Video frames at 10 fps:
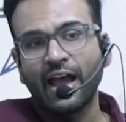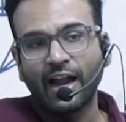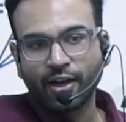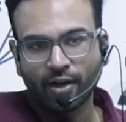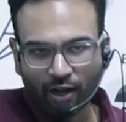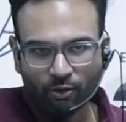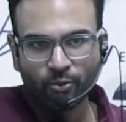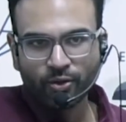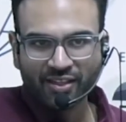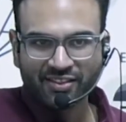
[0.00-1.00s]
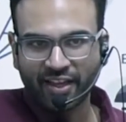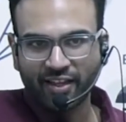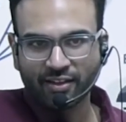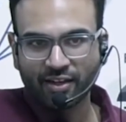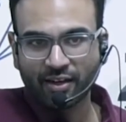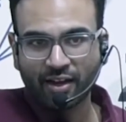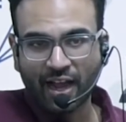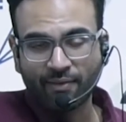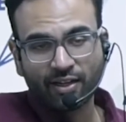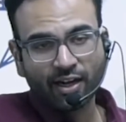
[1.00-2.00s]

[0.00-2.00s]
And now you are saying that I will